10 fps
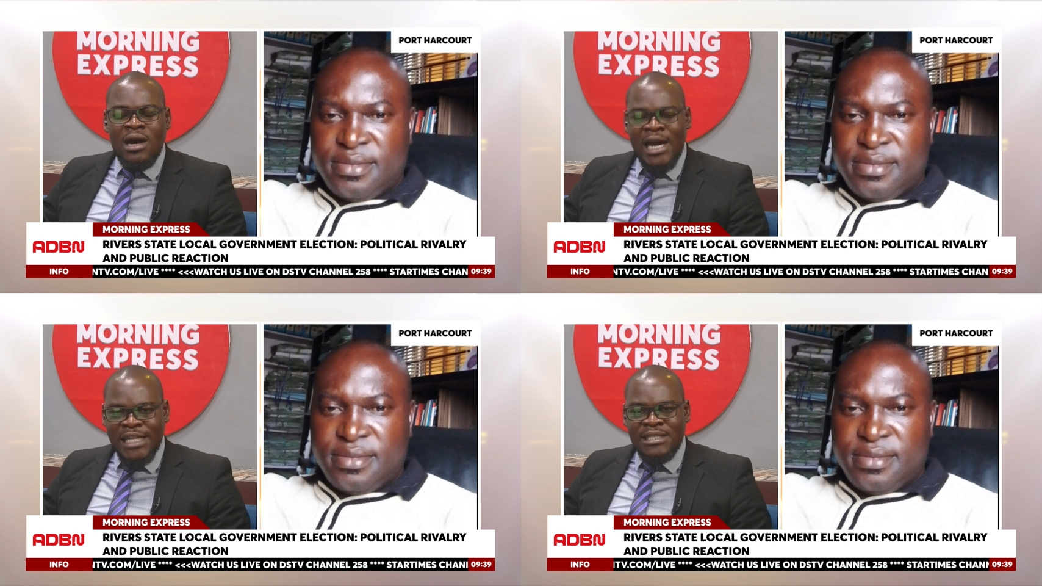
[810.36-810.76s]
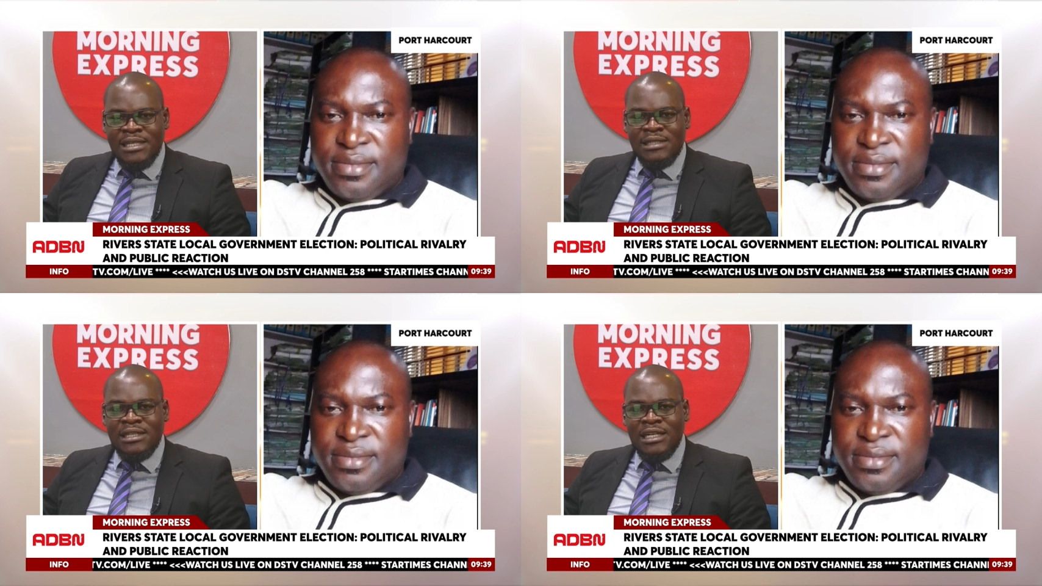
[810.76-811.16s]
Speaker 1: are
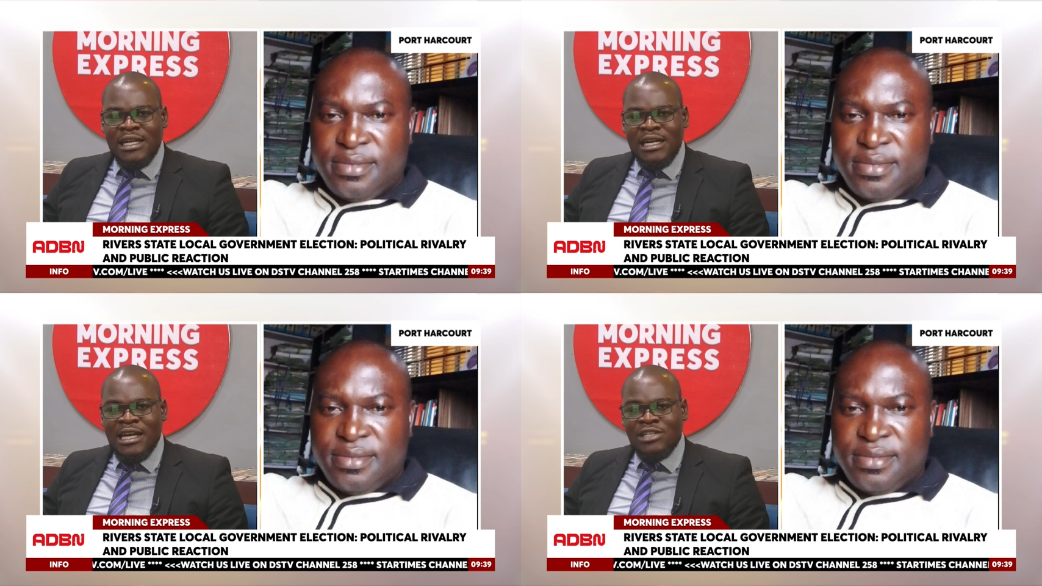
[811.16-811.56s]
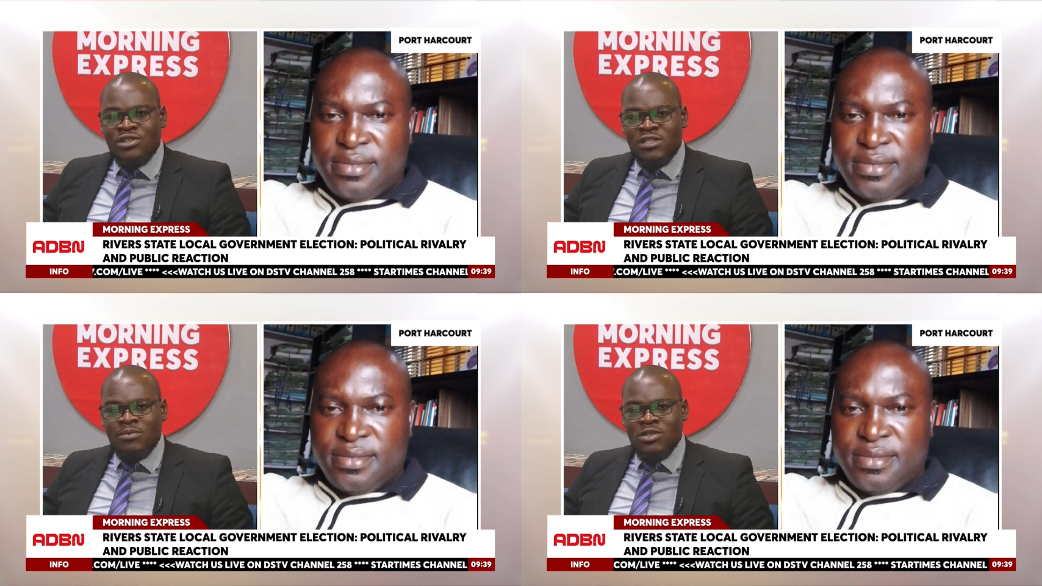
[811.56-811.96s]
insisting that
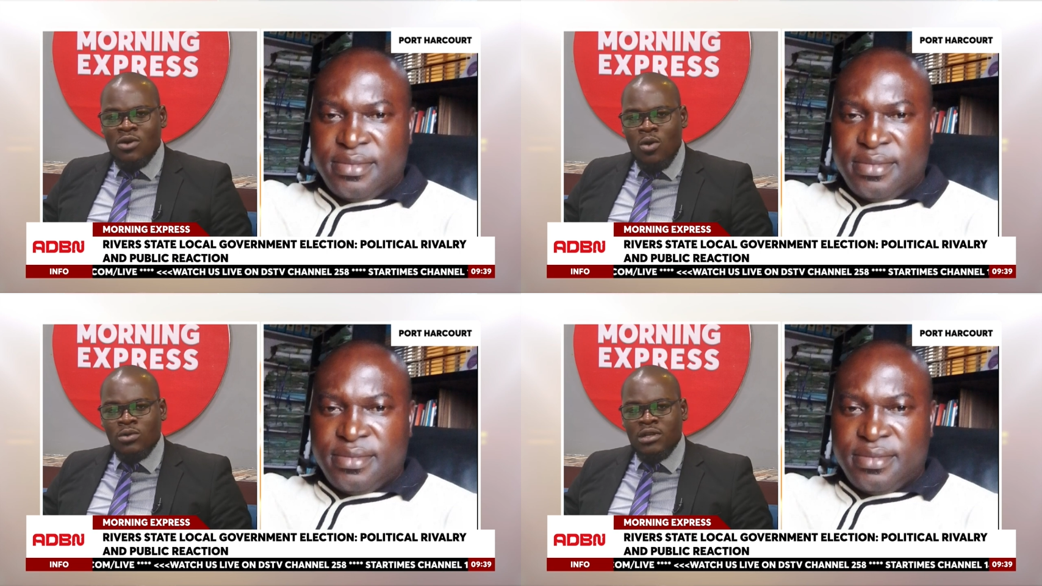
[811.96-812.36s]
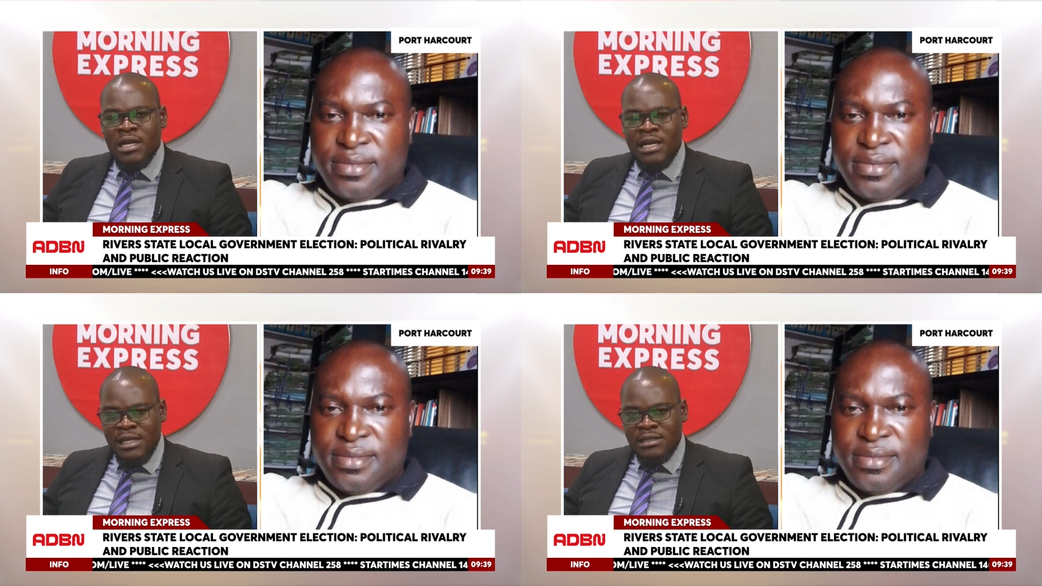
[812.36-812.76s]
elections must hold.
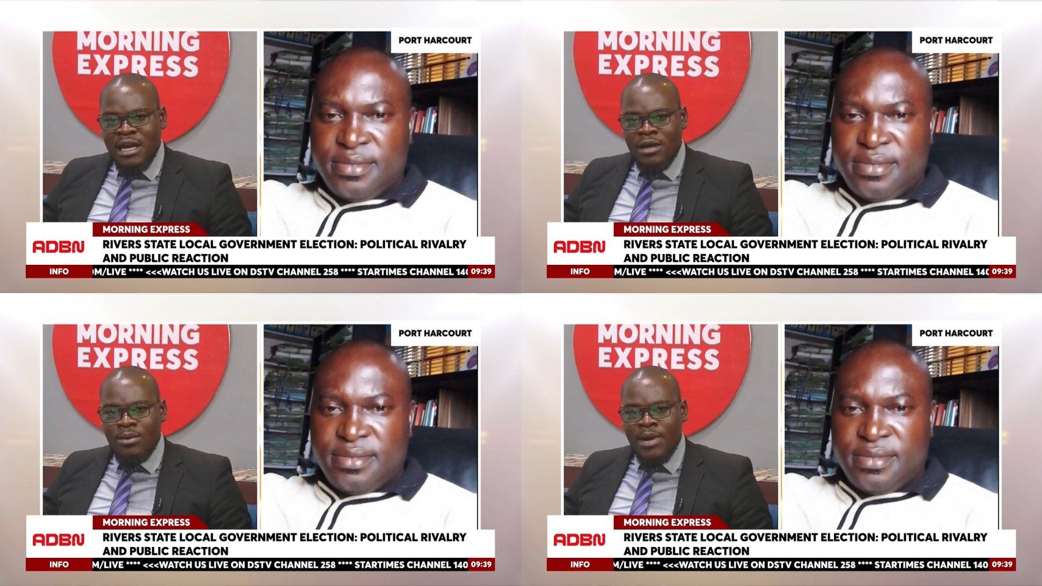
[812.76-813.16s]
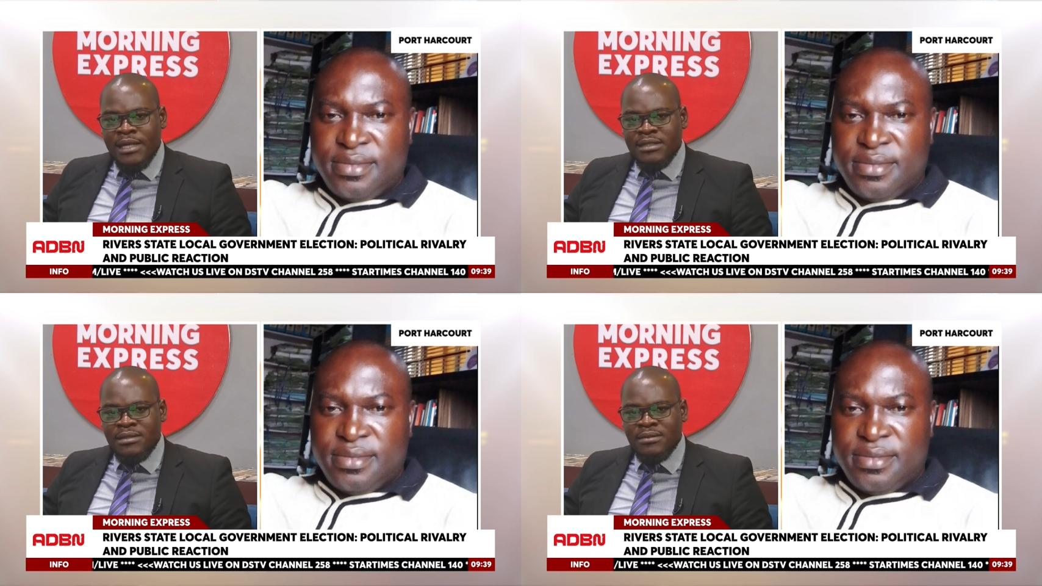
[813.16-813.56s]
Is that
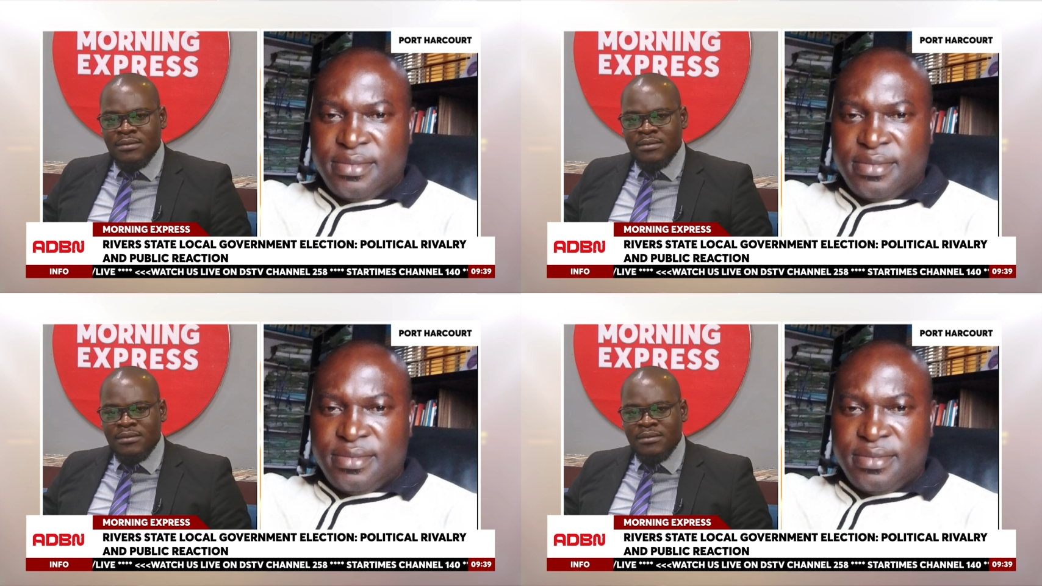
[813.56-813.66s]
correct?